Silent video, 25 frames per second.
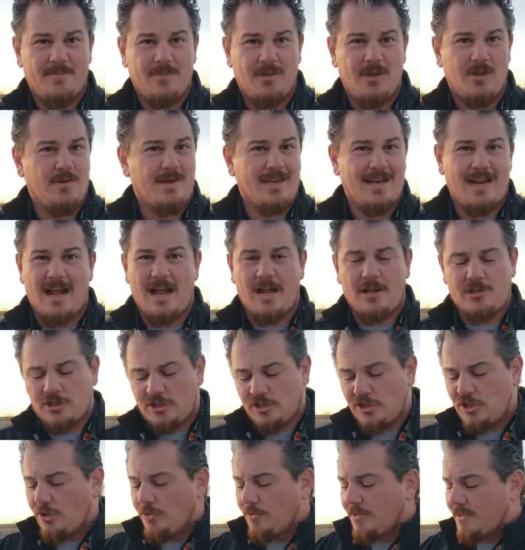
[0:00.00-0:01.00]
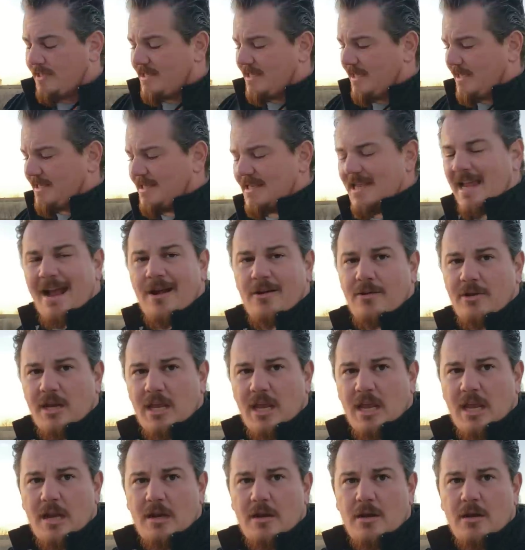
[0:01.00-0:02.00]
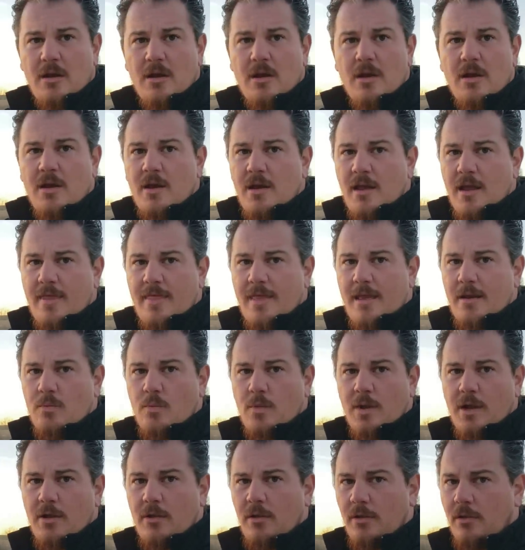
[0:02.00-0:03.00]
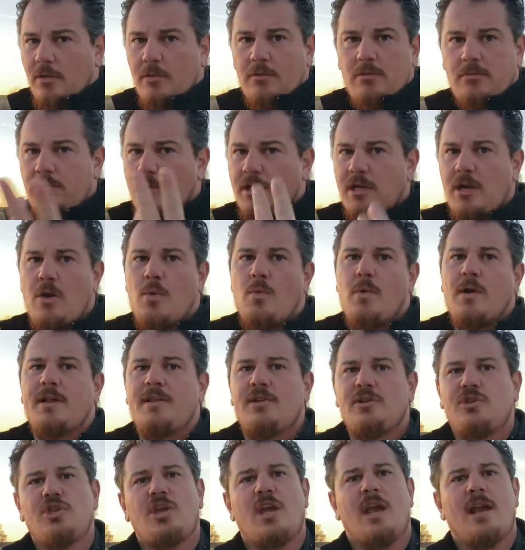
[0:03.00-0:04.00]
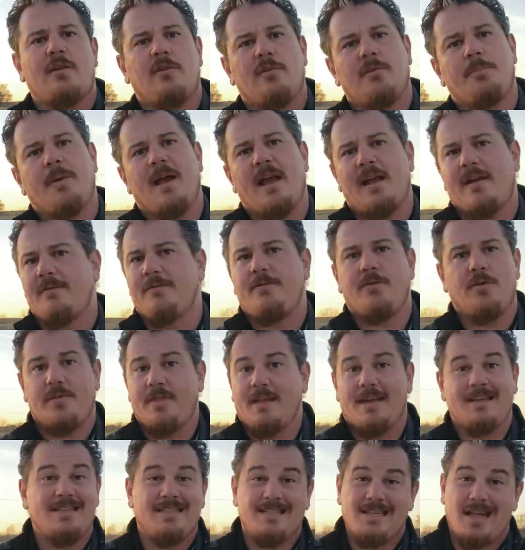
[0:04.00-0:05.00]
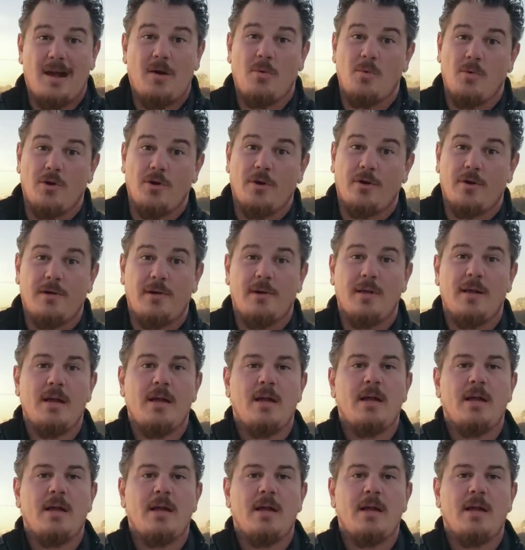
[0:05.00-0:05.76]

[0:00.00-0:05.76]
You cannot just use sticks down and in and then wiggle, you know, one of the channels back and forth. That does not work.